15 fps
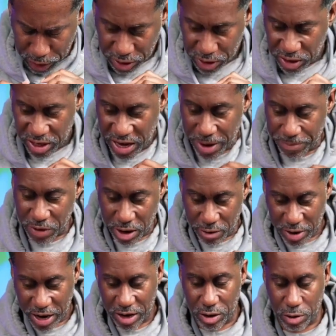snap that
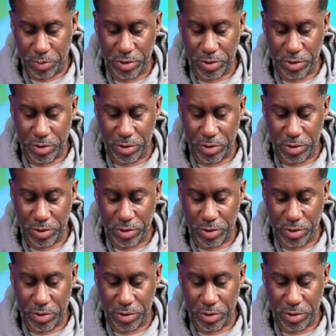right into